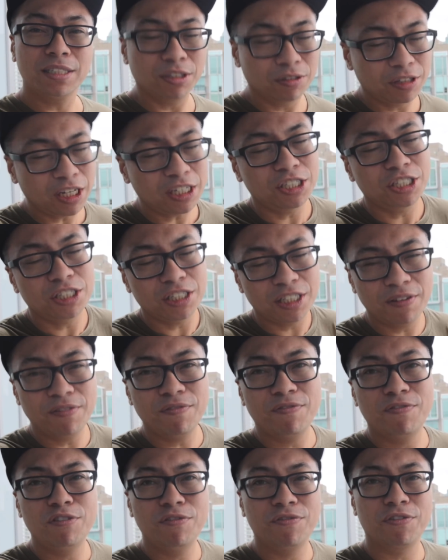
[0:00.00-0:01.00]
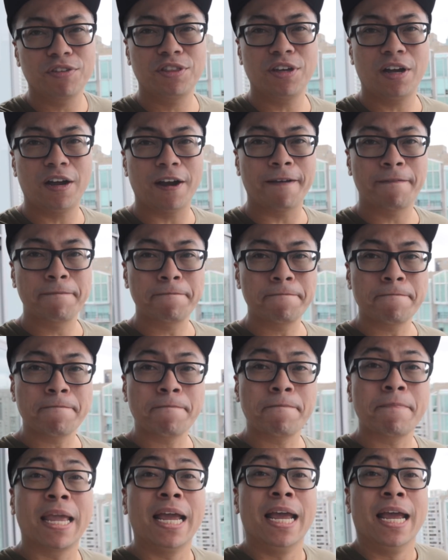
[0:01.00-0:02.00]
So that's just some food for thought.
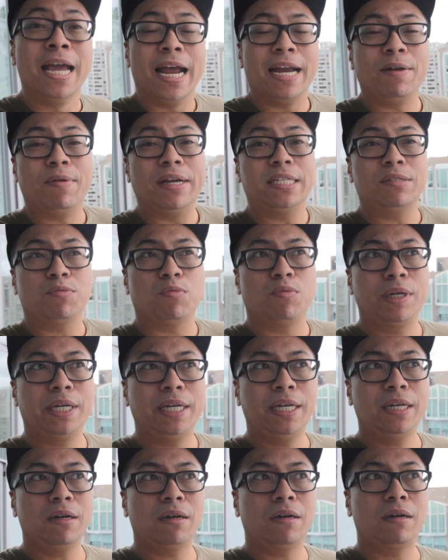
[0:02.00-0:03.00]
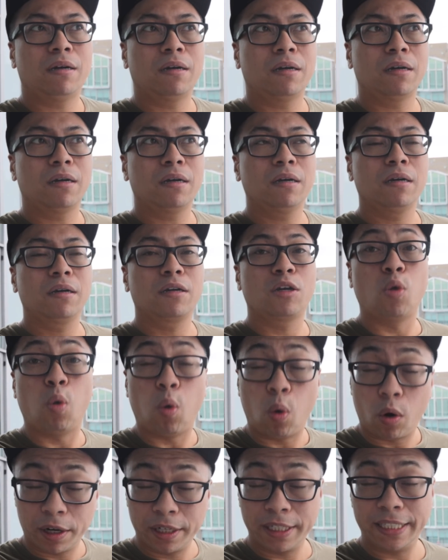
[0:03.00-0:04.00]
Anyways, we are
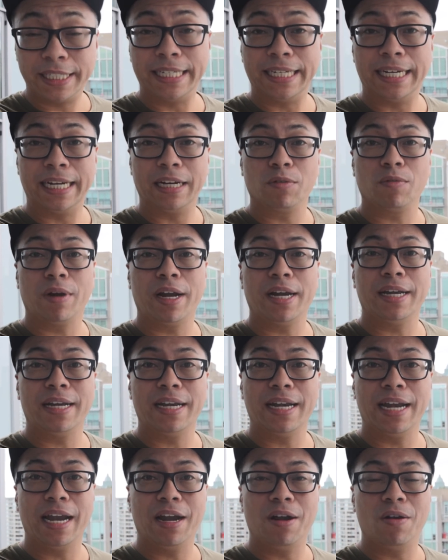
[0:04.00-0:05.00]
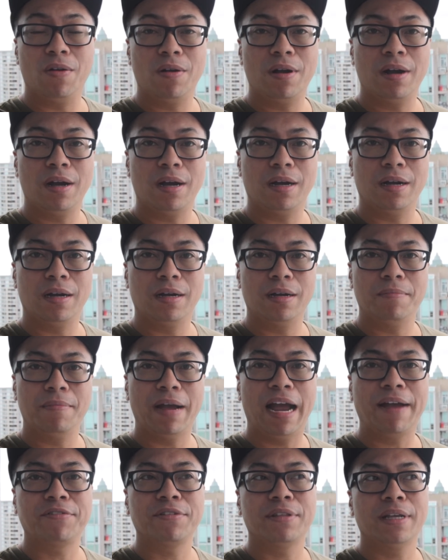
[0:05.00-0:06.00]
quarantining right now.
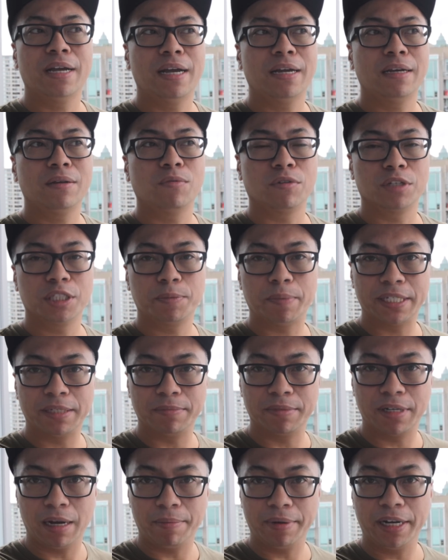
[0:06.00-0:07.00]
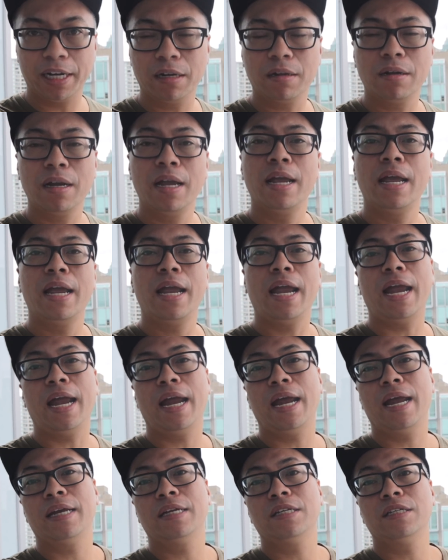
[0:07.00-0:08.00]
After that, we're gonna spend some time here,
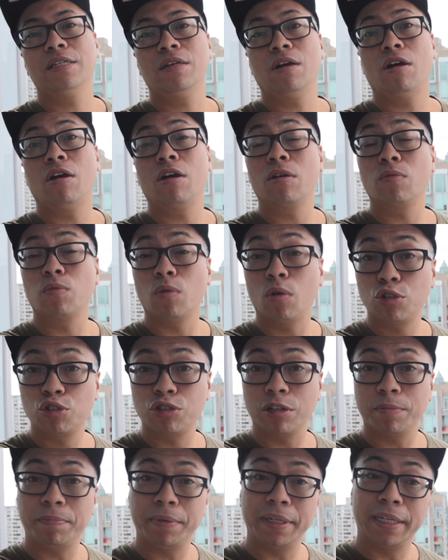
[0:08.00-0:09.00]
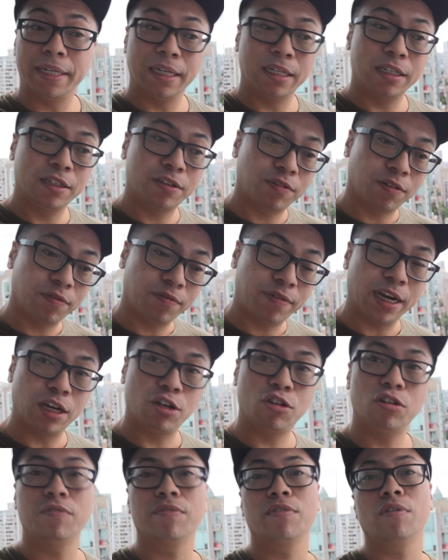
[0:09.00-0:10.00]
and our road trip begins from
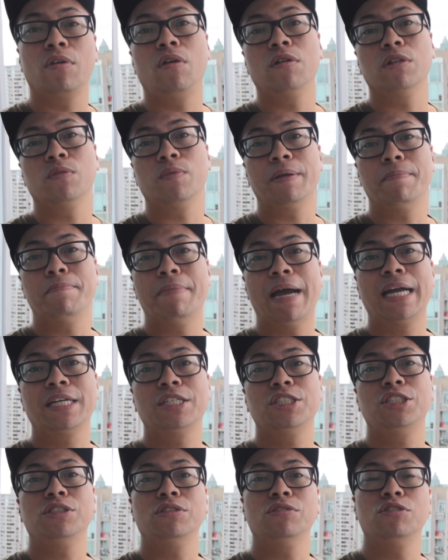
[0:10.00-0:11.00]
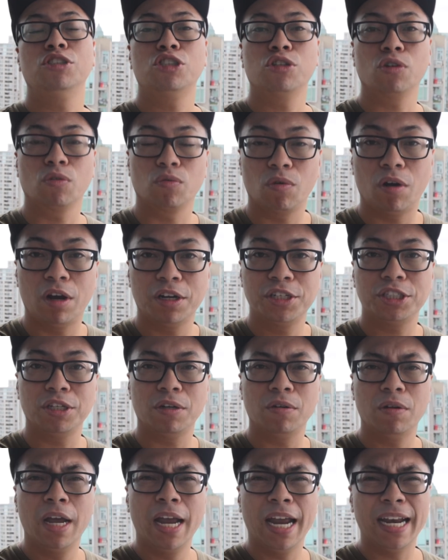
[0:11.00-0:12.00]
Vancouver all the way back to
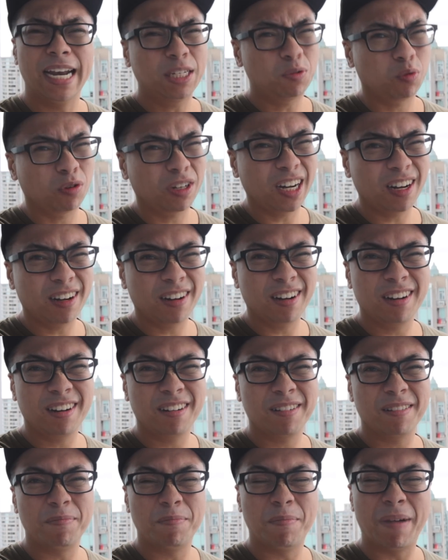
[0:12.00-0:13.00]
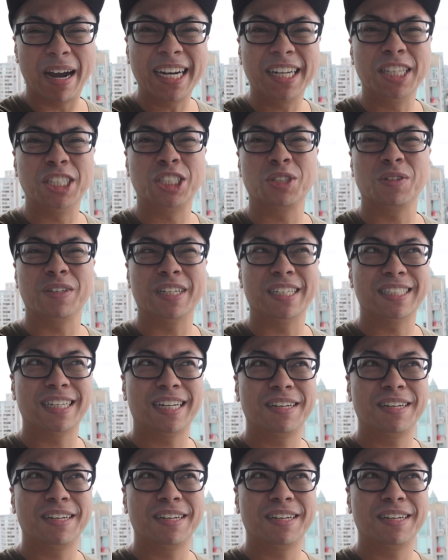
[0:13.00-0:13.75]
Toronto. And that's where my concern is.